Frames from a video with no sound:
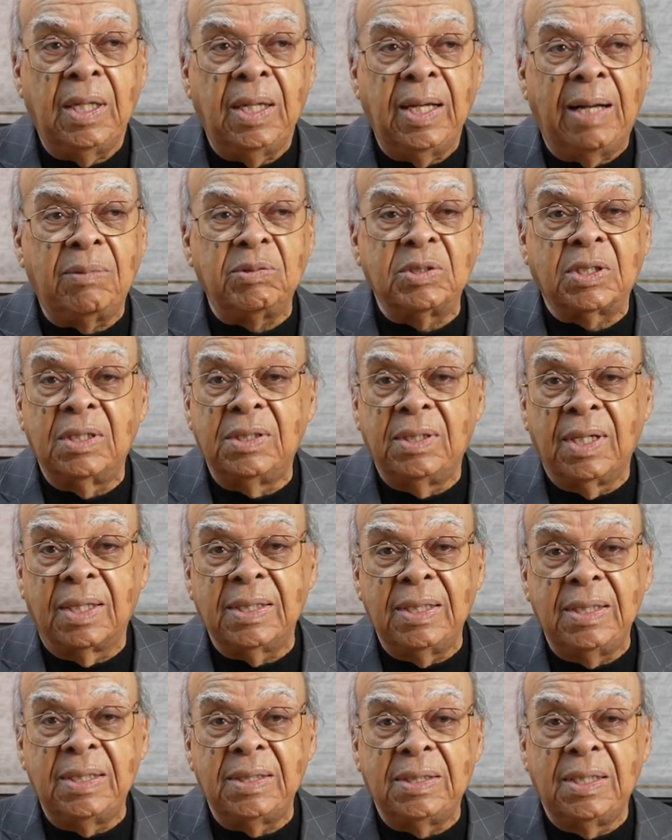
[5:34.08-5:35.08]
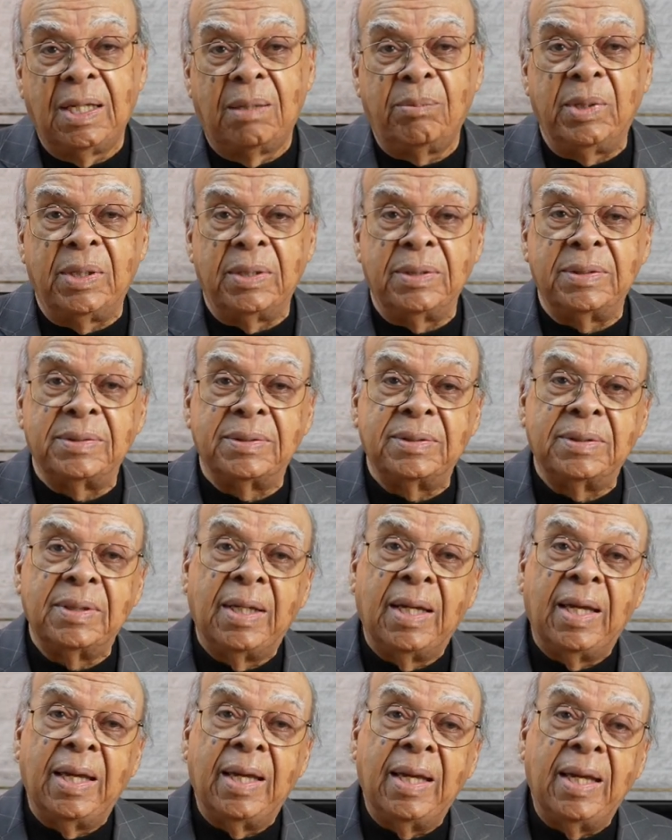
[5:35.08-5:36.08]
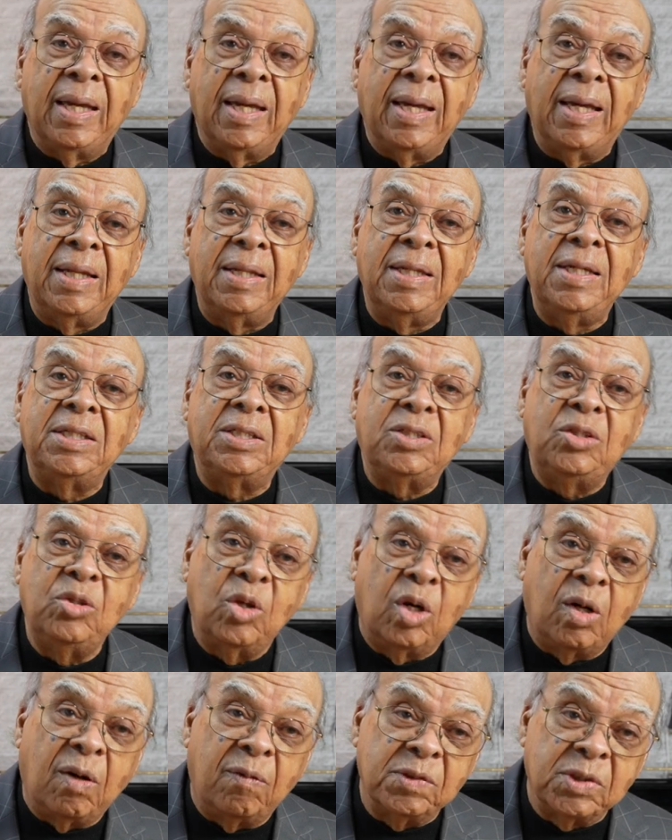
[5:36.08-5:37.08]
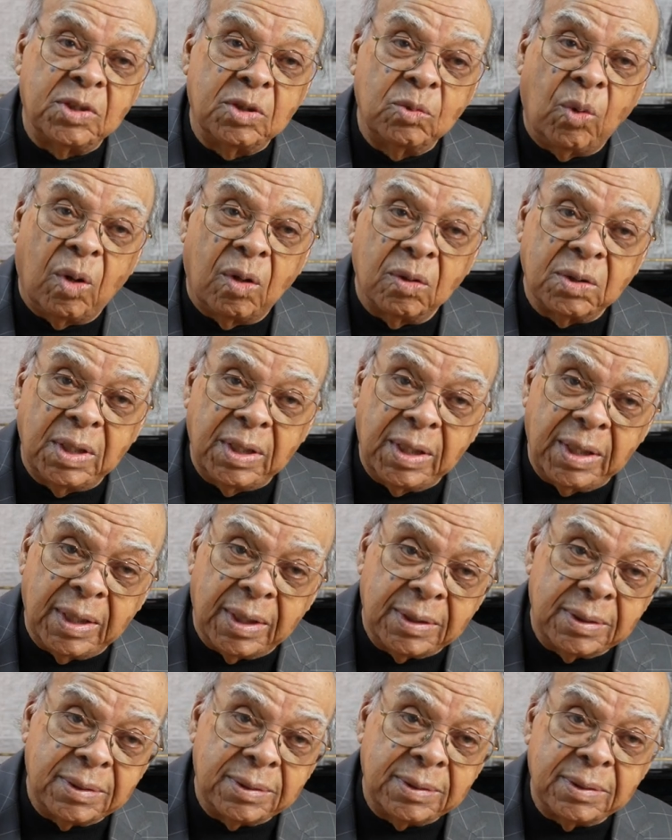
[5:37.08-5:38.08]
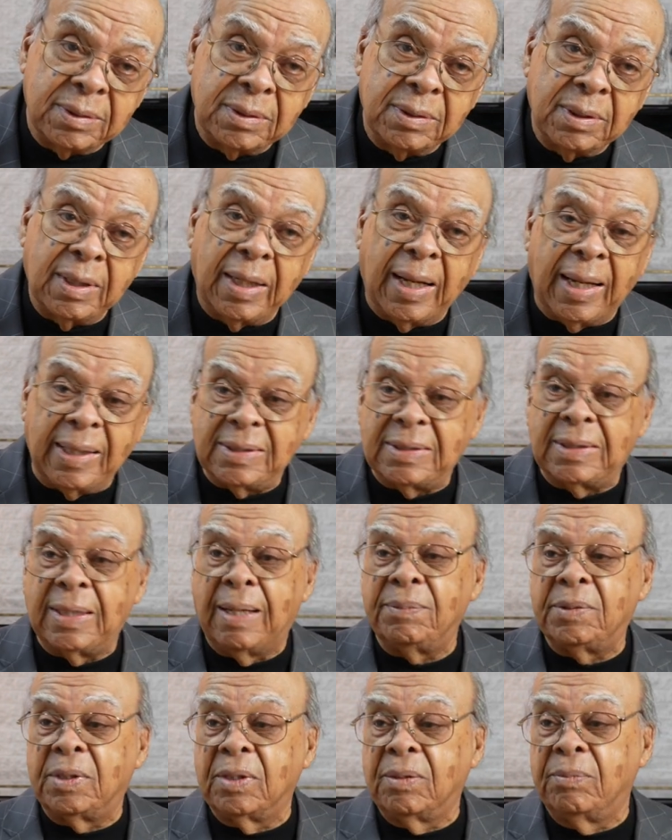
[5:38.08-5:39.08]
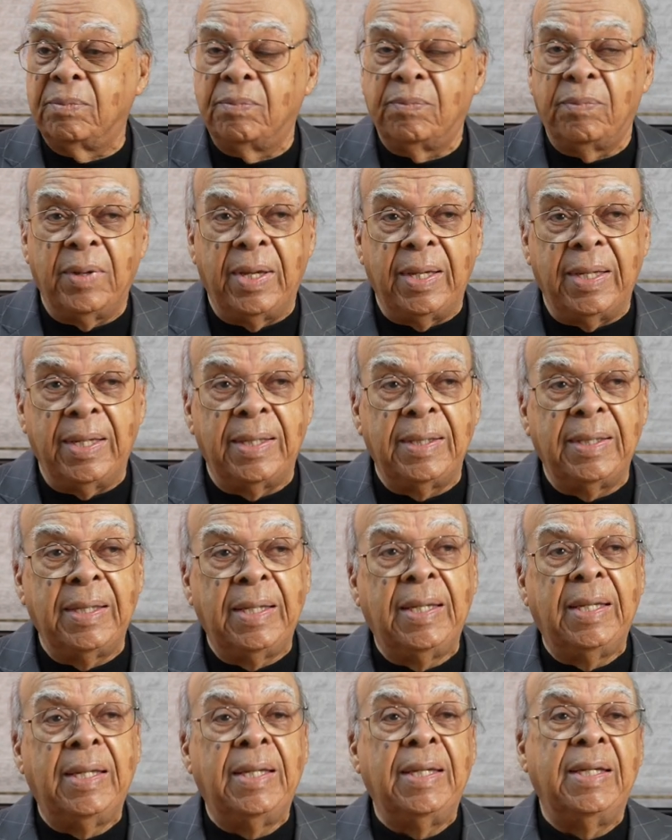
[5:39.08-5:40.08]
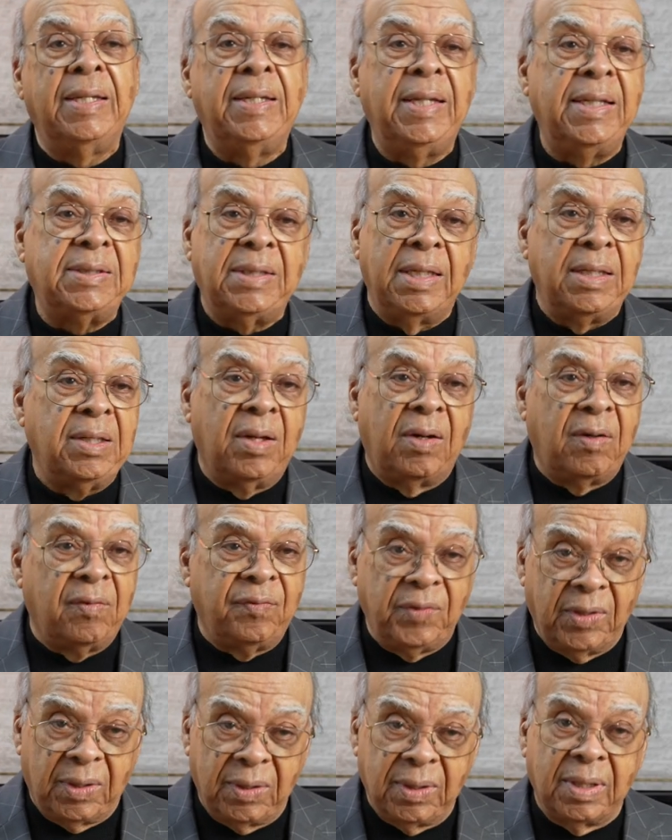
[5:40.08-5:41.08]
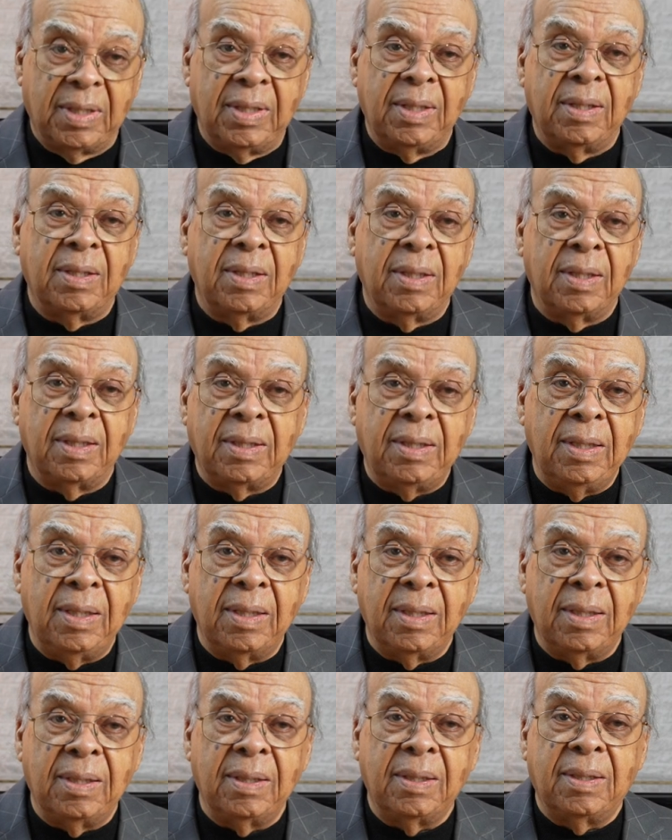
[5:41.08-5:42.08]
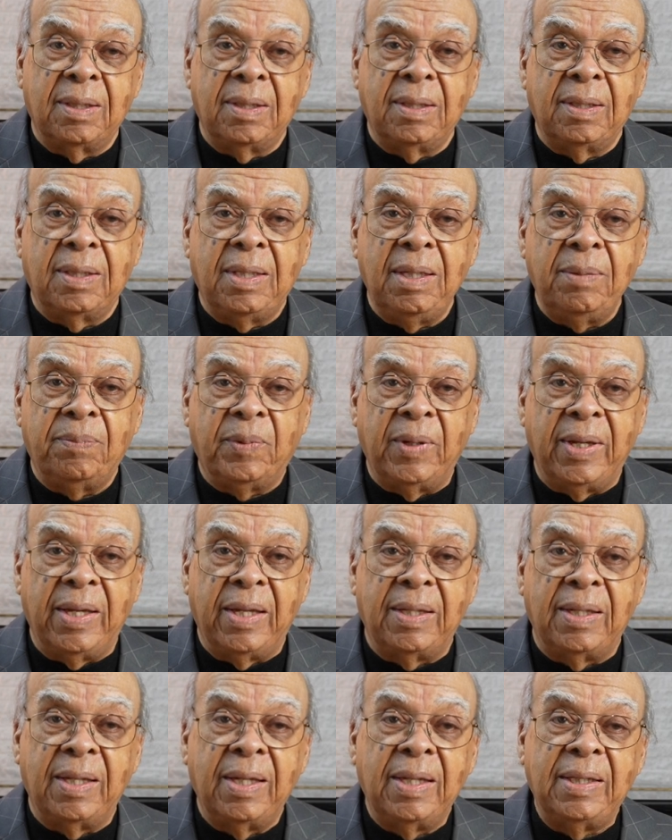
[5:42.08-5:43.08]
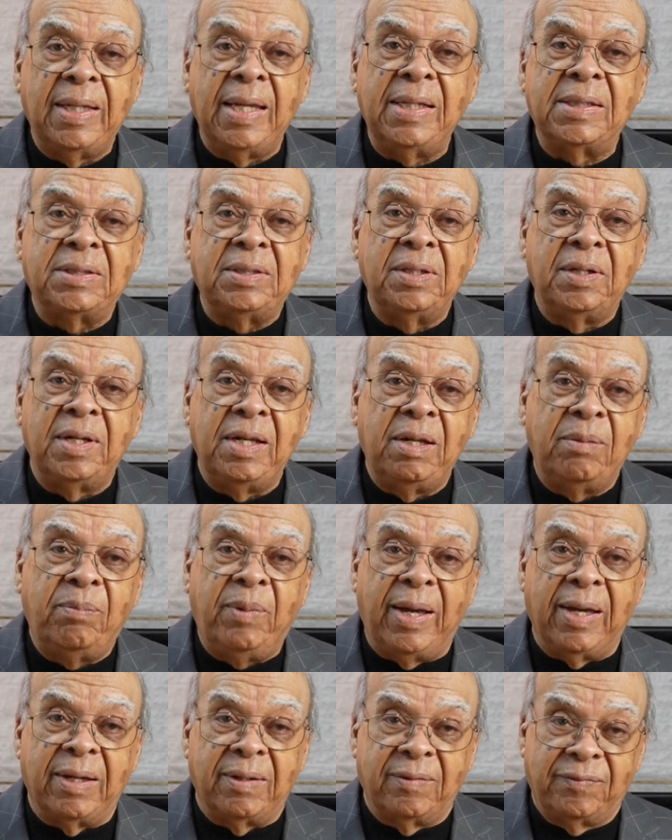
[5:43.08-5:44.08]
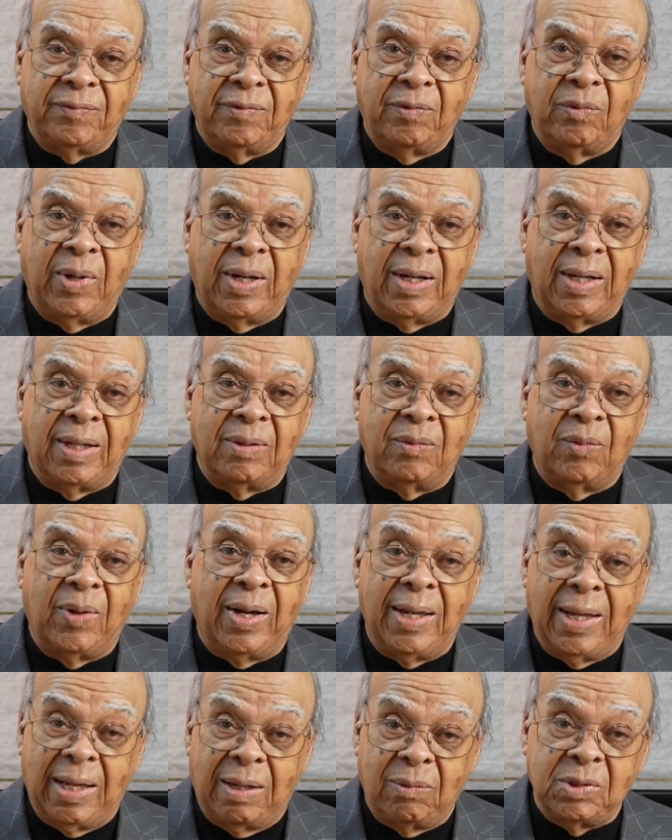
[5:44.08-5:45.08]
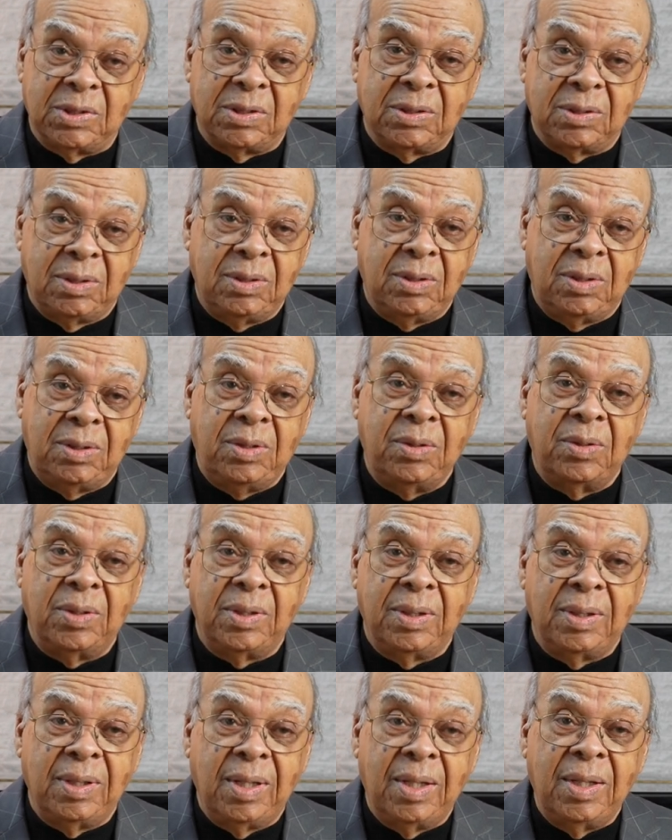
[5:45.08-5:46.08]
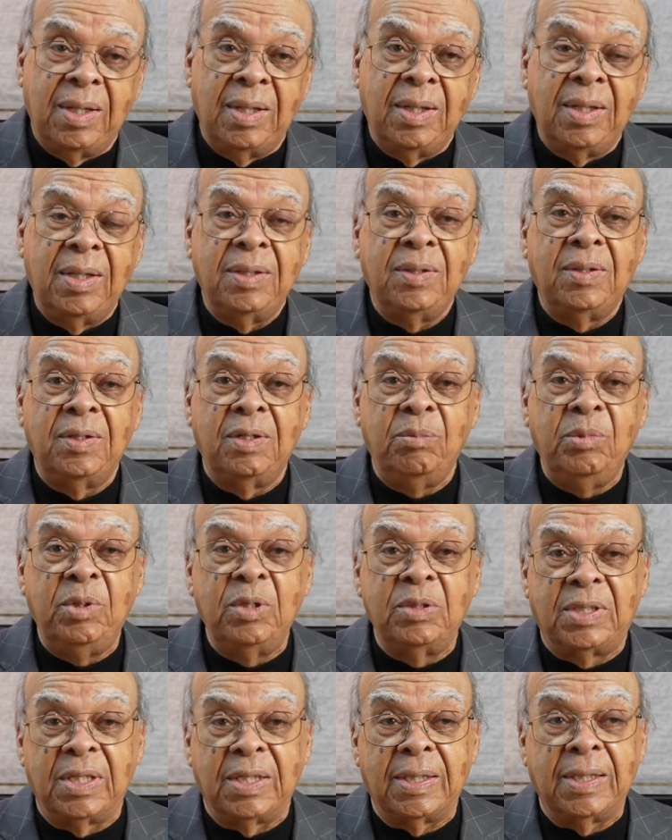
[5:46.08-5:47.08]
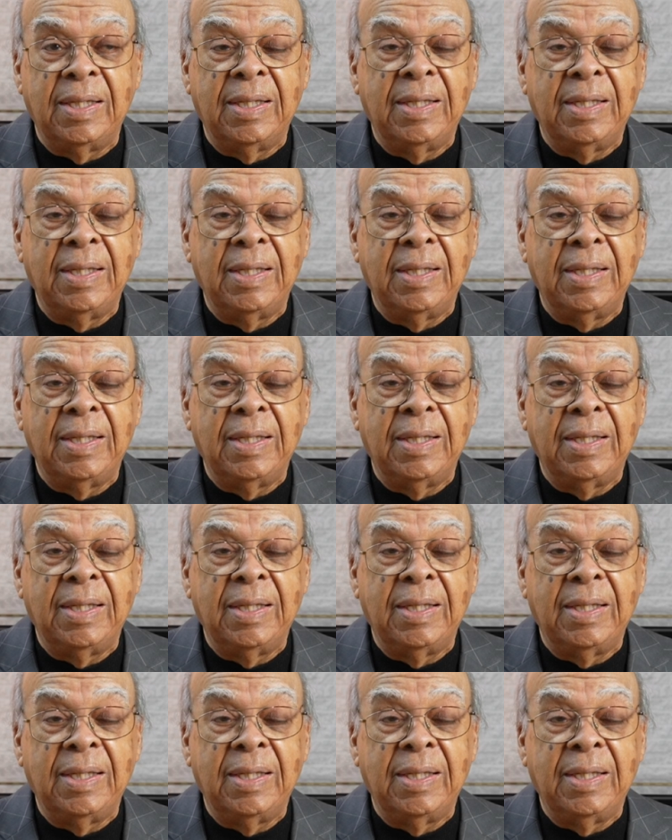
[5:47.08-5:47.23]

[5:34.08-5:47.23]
I was conducting this number, and these two officers walked in, and I stopped the band and they said, "No, Felder, keep, keep keep playing." They stood in the back for a while while I was doing doing the music,